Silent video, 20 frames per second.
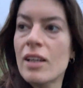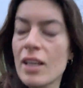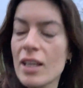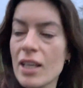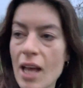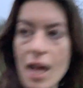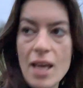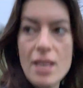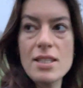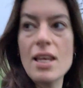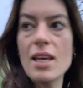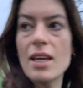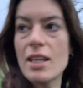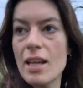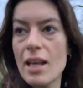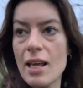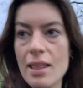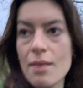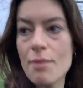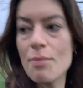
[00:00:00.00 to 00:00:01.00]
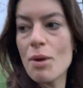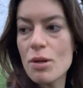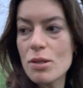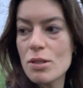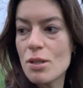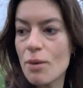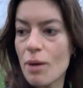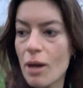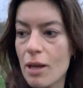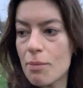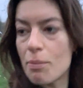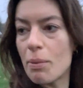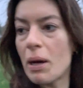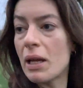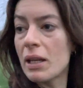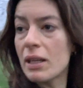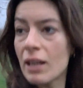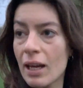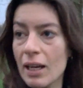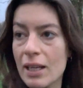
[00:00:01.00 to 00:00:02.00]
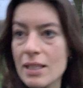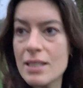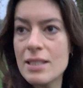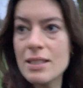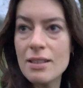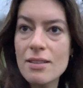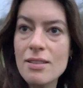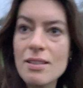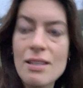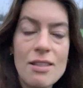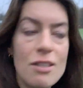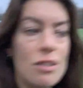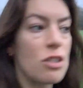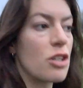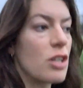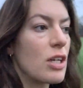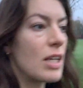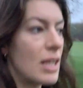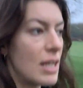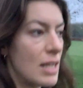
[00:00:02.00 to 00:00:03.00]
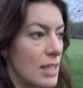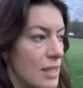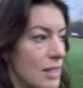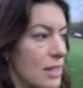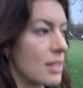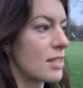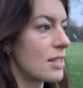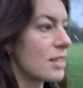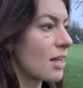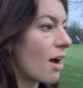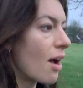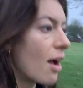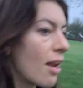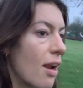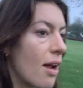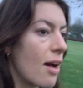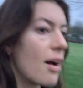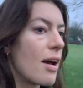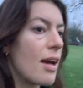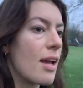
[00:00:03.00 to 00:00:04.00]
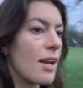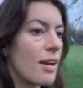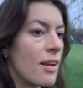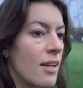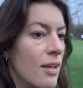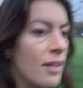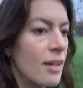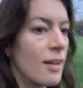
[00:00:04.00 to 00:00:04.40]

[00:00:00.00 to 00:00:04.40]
yes, I can hear the motorway, but I can still see the trees and the skyline.